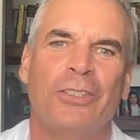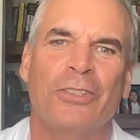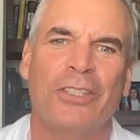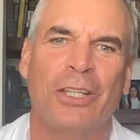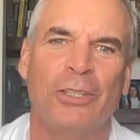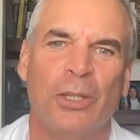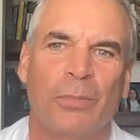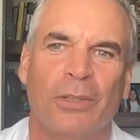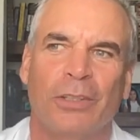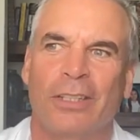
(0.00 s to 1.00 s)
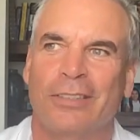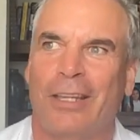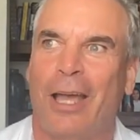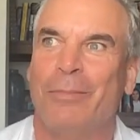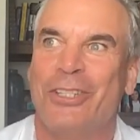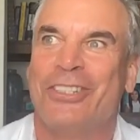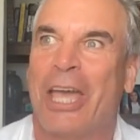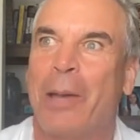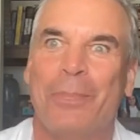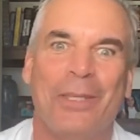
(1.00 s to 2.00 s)
your cell number?" I said, "I'm just
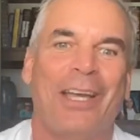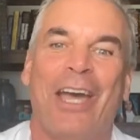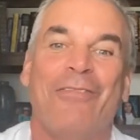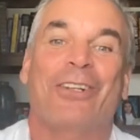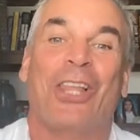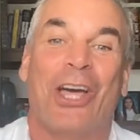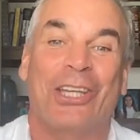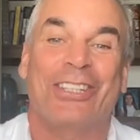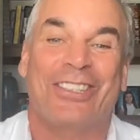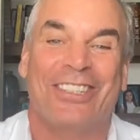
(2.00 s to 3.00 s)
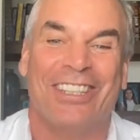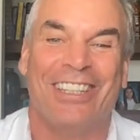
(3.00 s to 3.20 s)
happy to have clients.